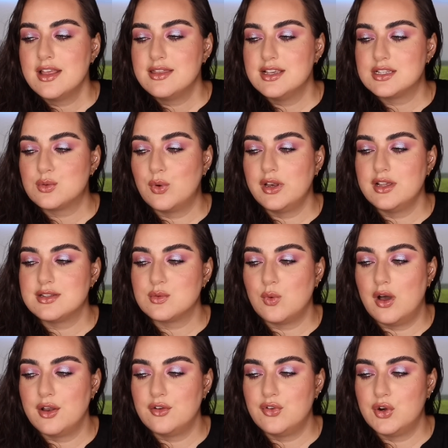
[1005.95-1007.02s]
This one is
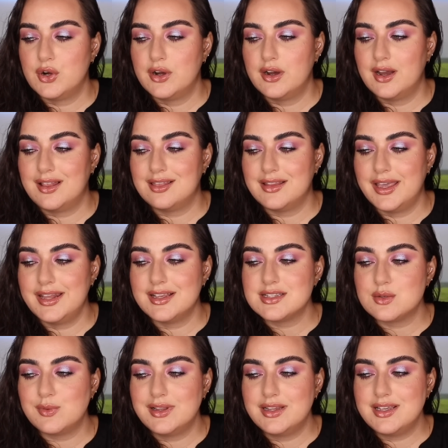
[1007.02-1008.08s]
one of her
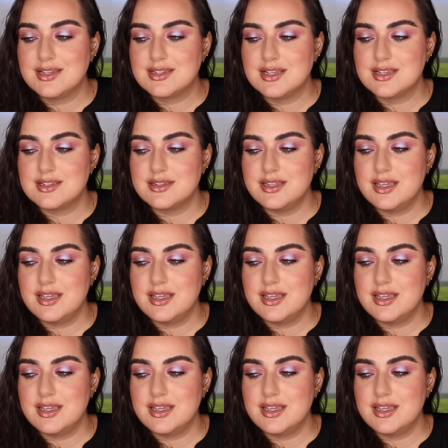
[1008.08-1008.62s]
latest releases,